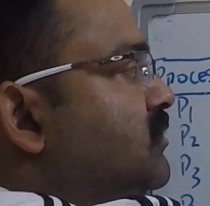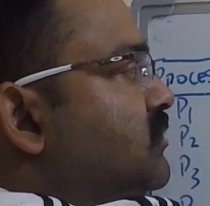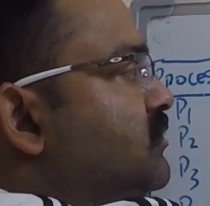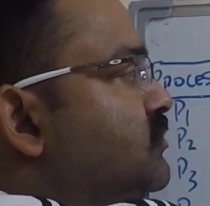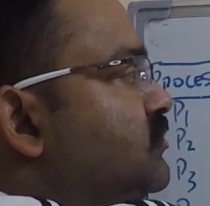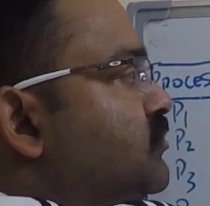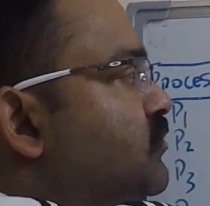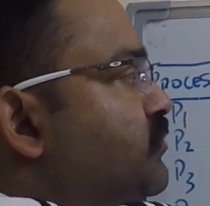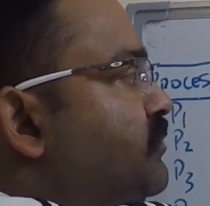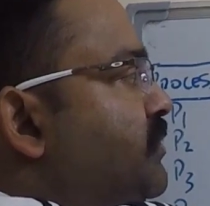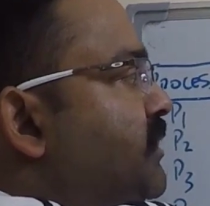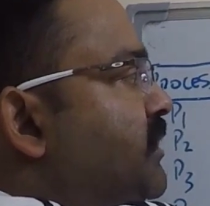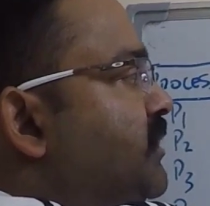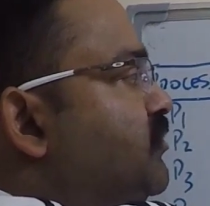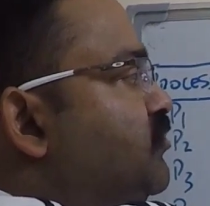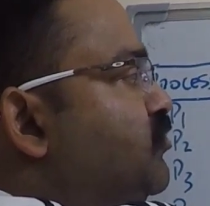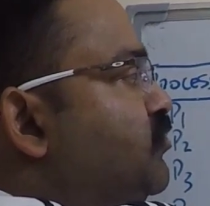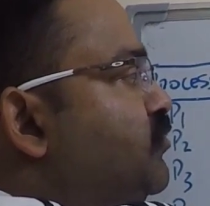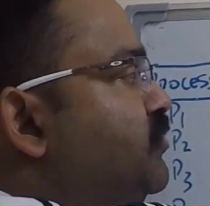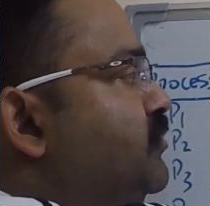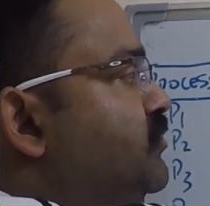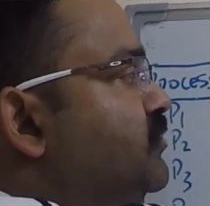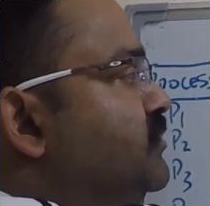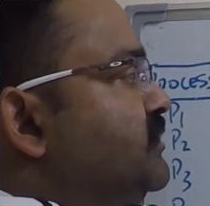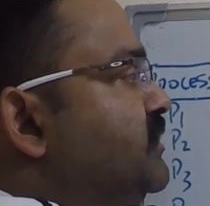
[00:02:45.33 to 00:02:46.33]
So
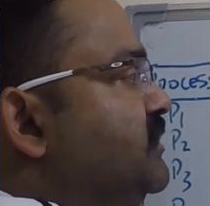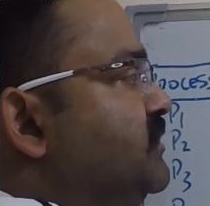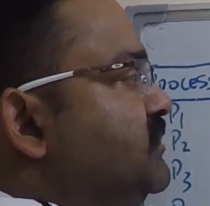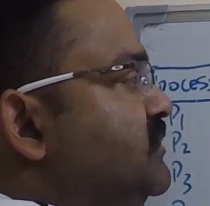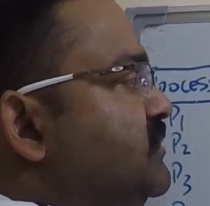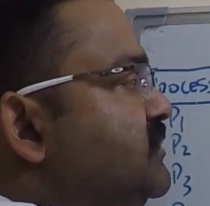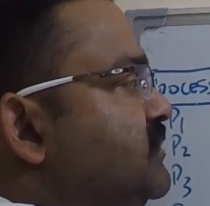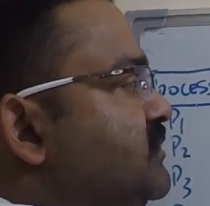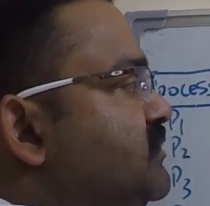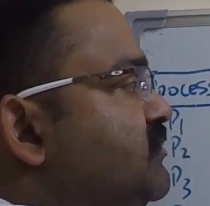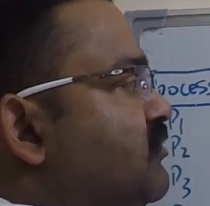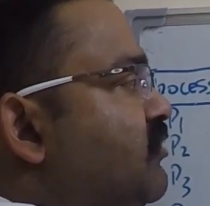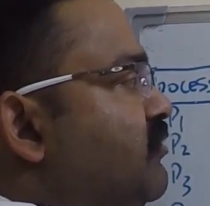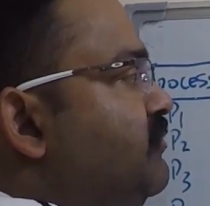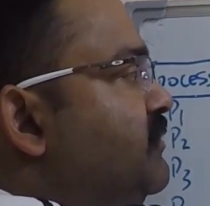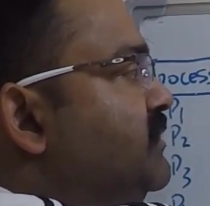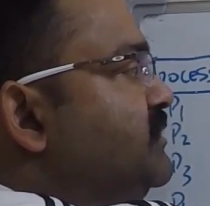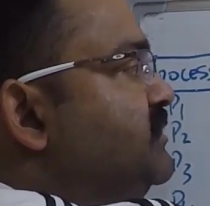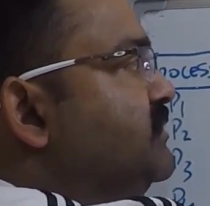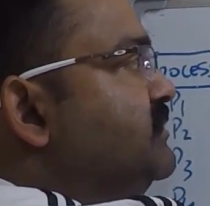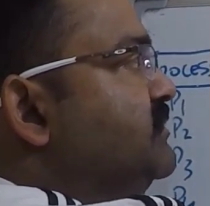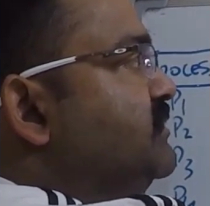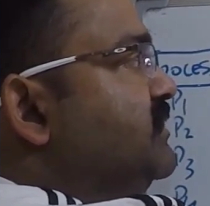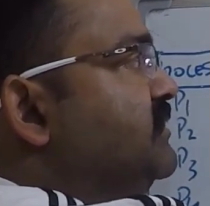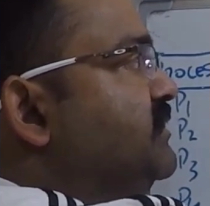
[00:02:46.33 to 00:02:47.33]
P2 processes, how much
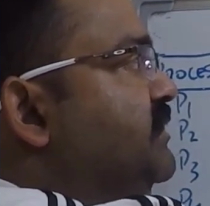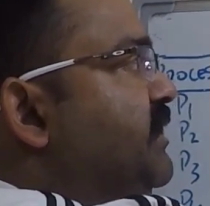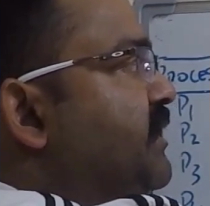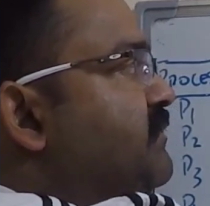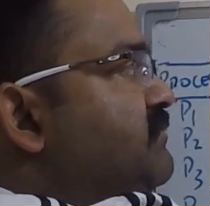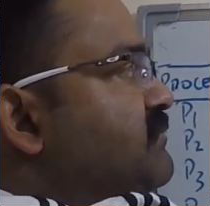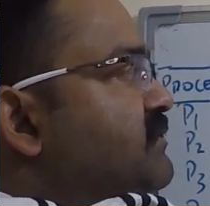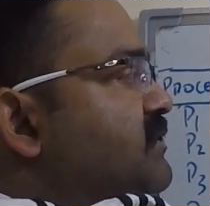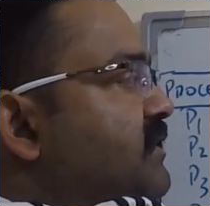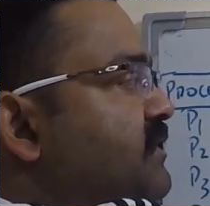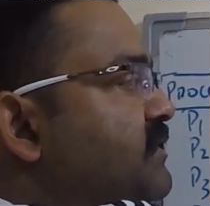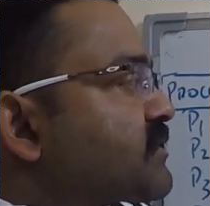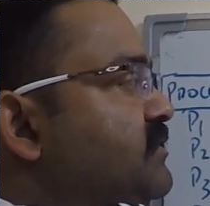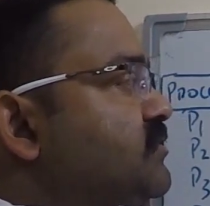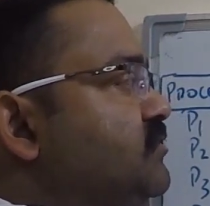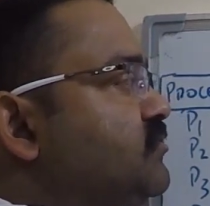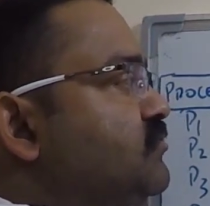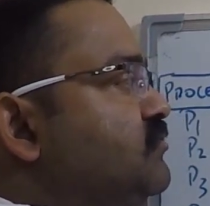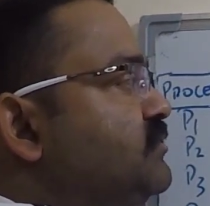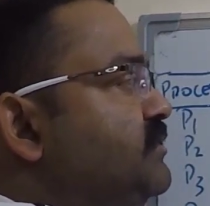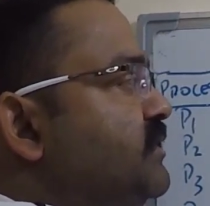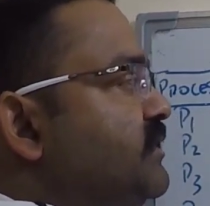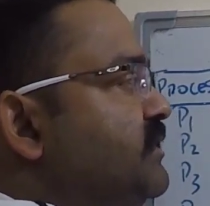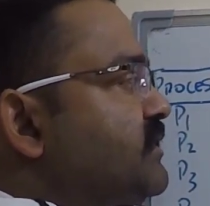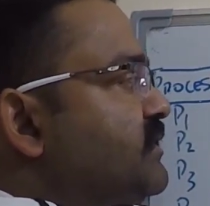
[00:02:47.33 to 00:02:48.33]
is the time slice?
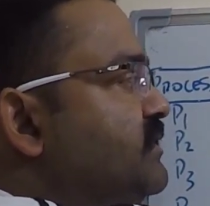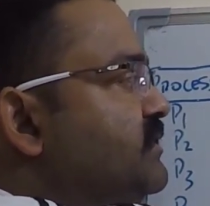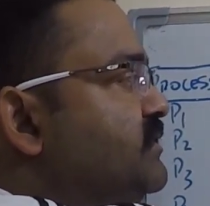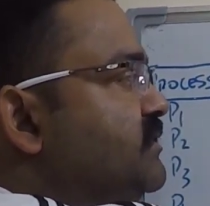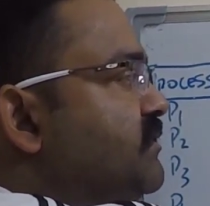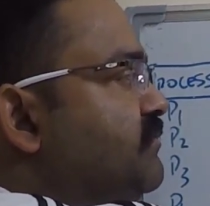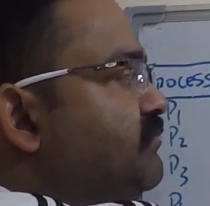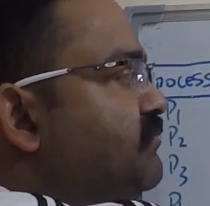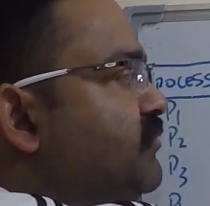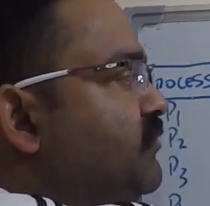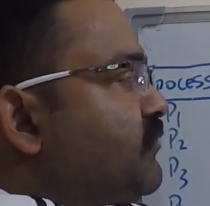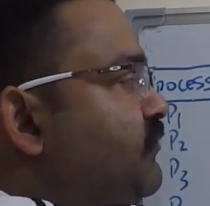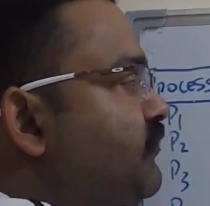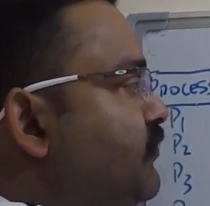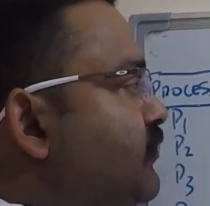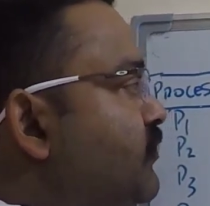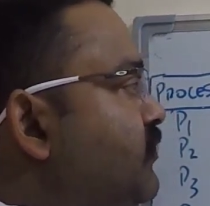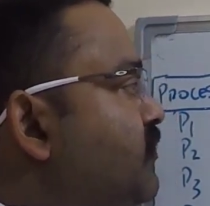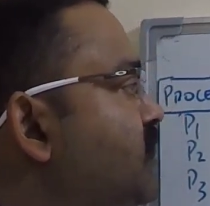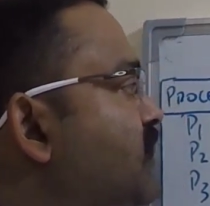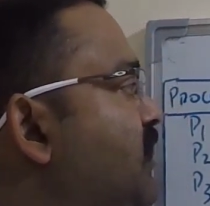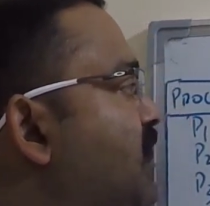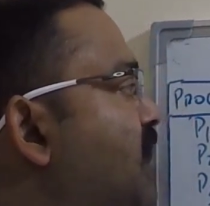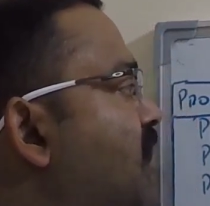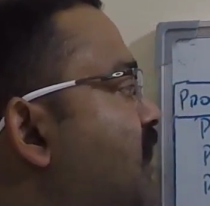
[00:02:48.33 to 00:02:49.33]
2 seconds up to
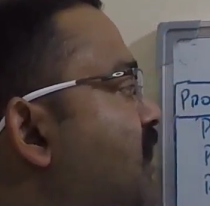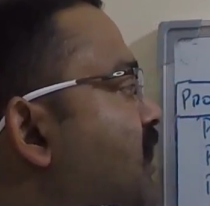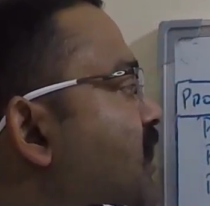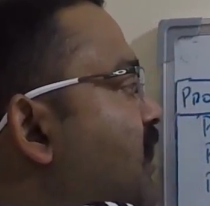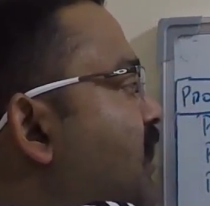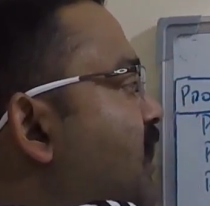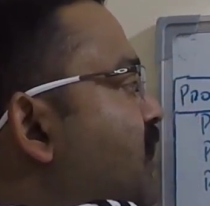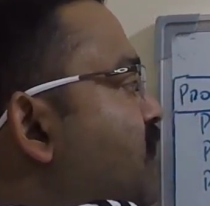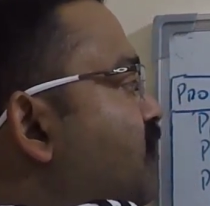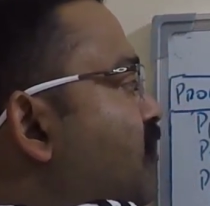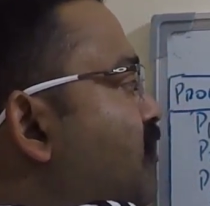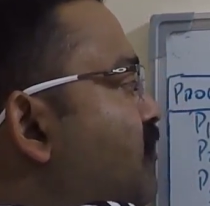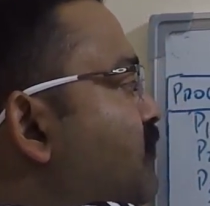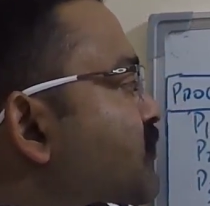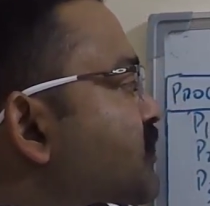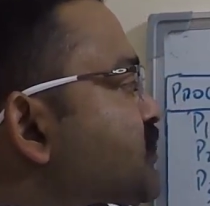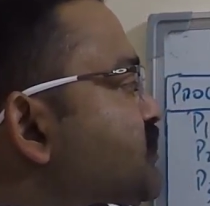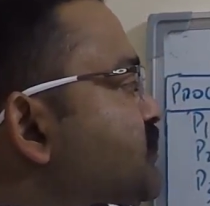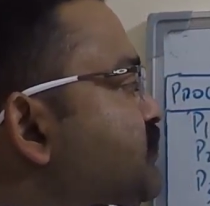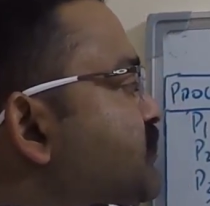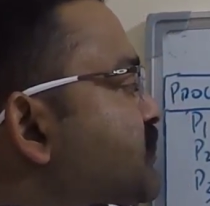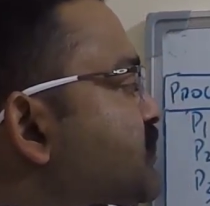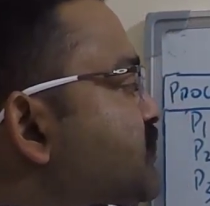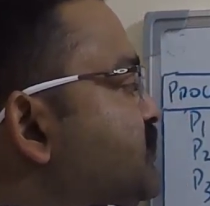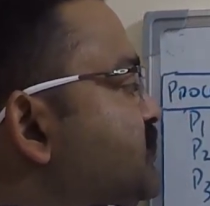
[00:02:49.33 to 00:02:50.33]
4. And how much
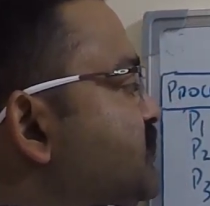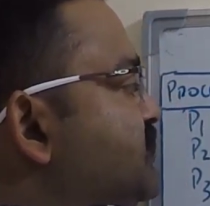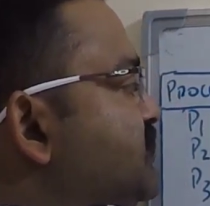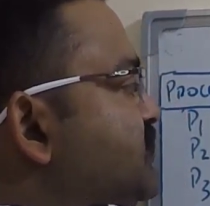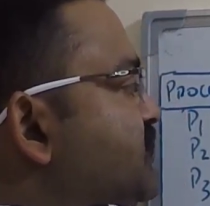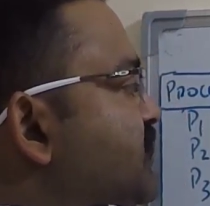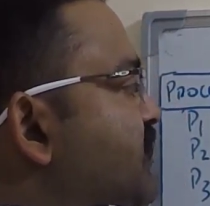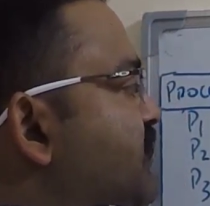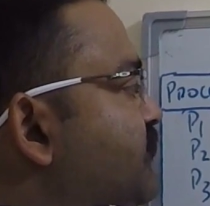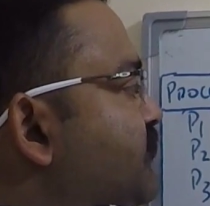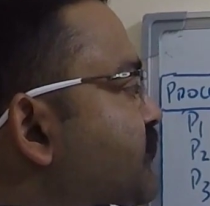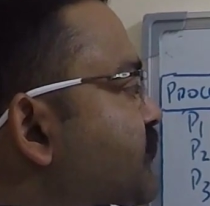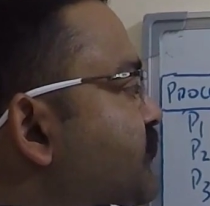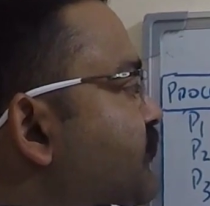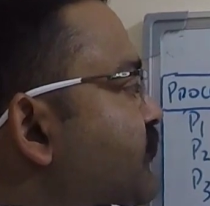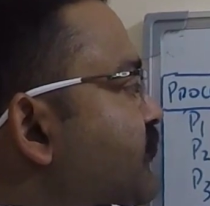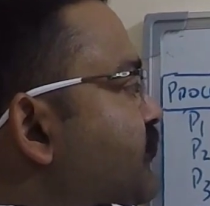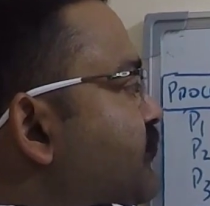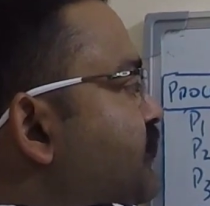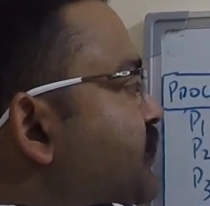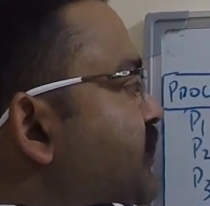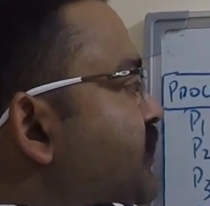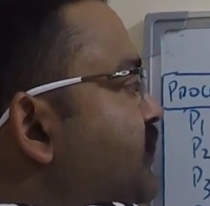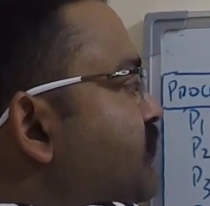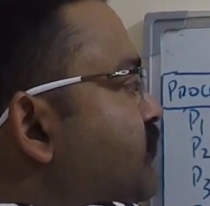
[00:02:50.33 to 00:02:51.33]
burst is left for
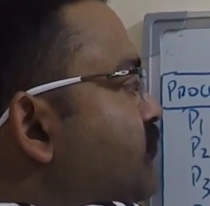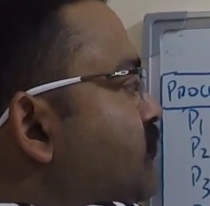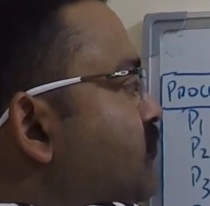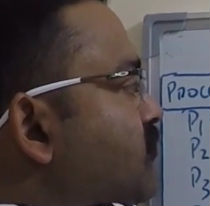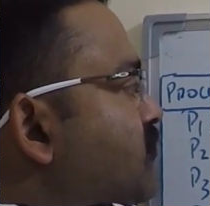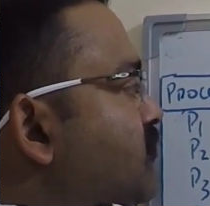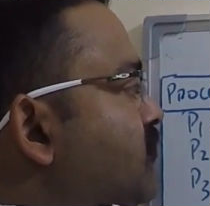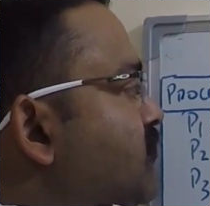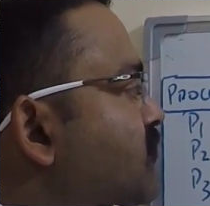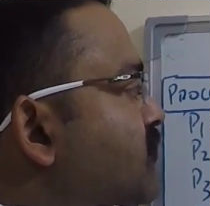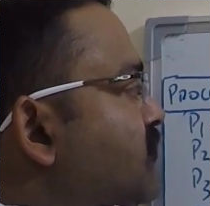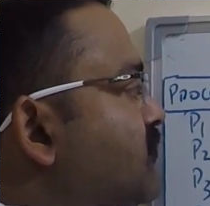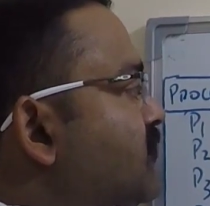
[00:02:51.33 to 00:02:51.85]
P2?